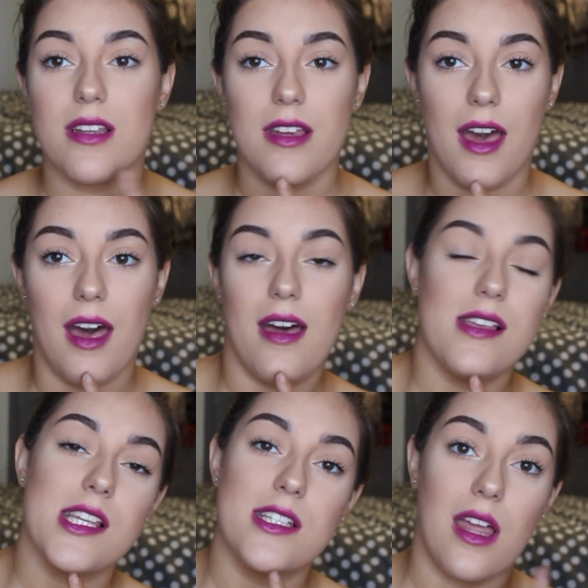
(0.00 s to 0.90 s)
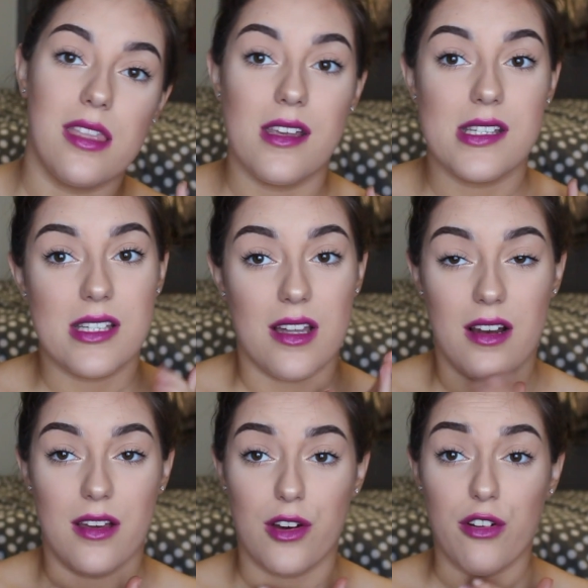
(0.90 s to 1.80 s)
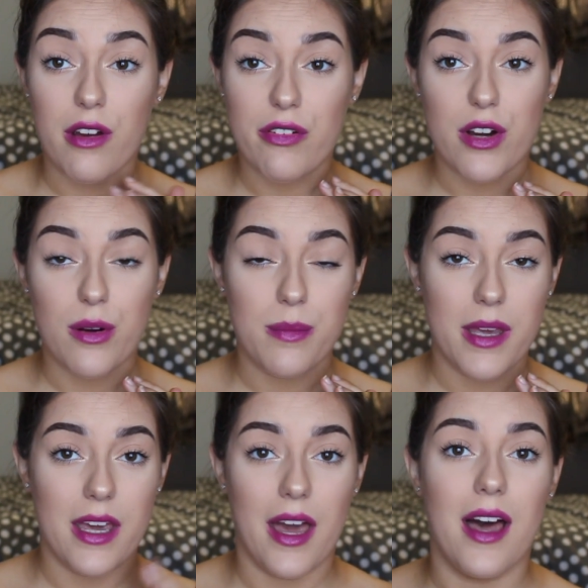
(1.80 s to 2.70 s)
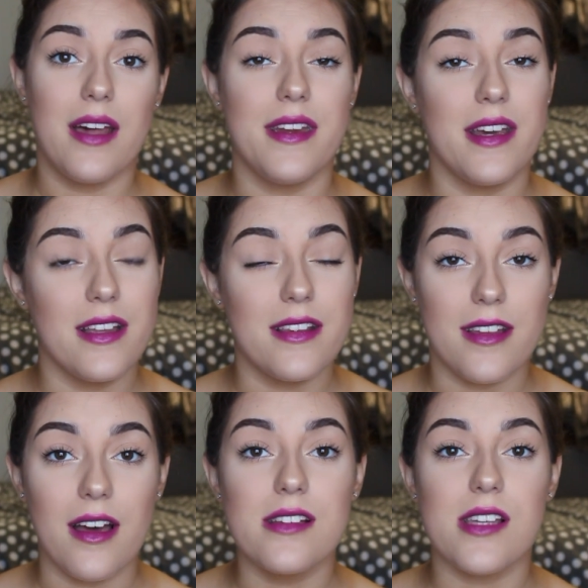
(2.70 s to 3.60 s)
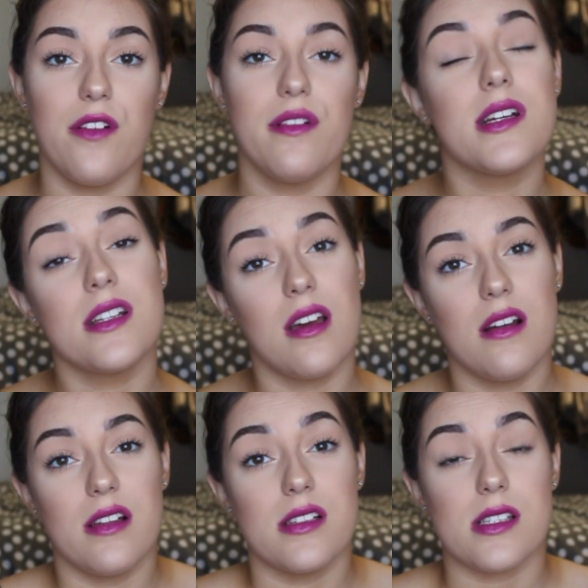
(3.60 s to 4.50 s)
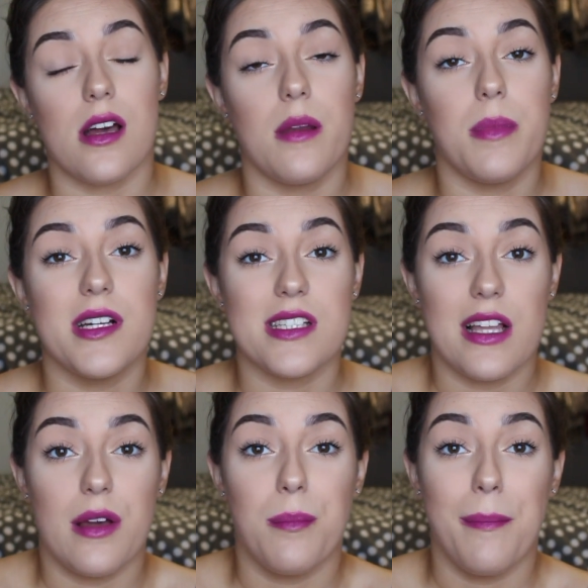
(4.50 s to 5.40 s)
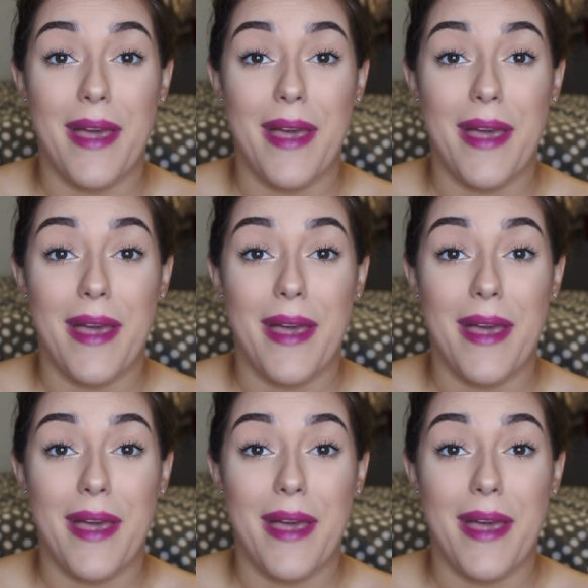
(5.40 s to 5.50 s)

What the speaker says: So yeah, as I said, this is gonna look horrific on me, and it does. I really don't like this colour personally on